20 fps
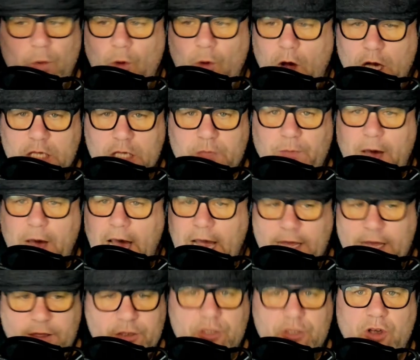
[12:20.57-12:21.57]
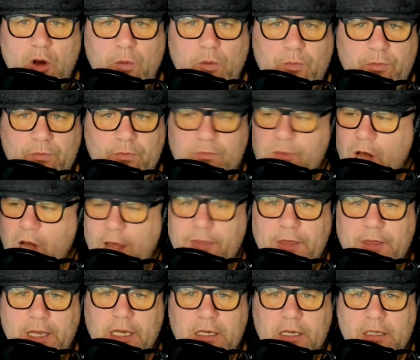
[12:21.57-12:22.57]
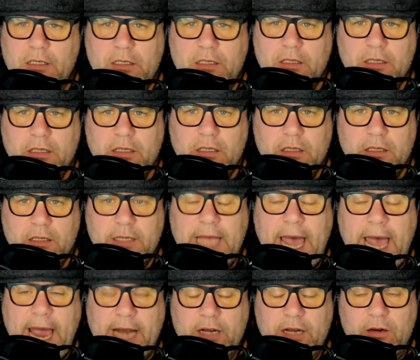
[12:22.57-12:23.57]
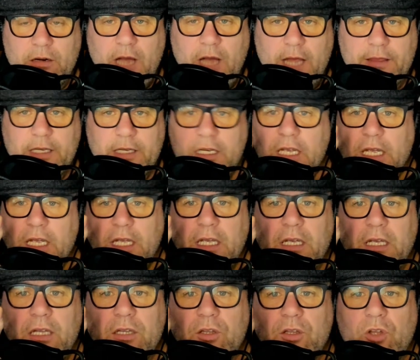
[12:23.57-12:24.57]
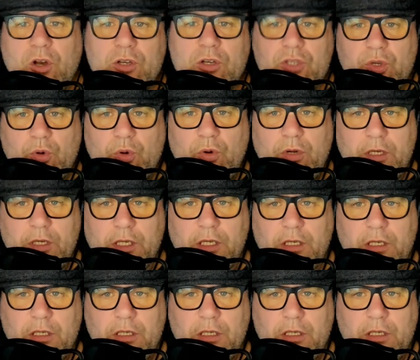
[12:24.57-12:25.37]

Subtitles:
walks by, there's nothing tagged or nothing, turns it on you.